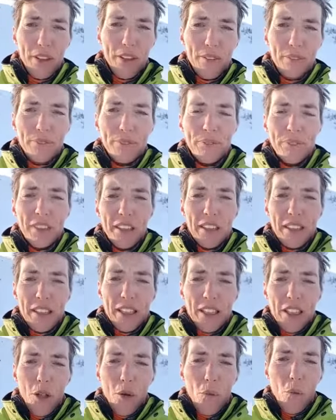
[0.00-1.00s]

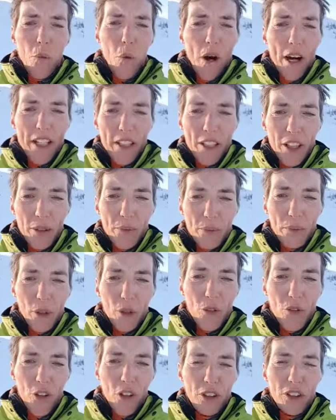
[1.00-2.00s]
Why not
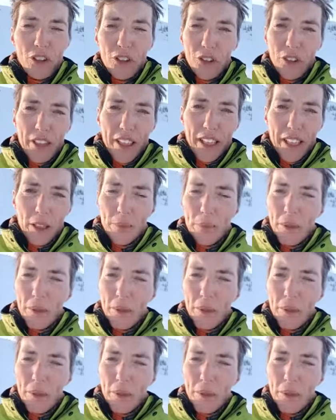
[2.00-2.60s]
move on to the next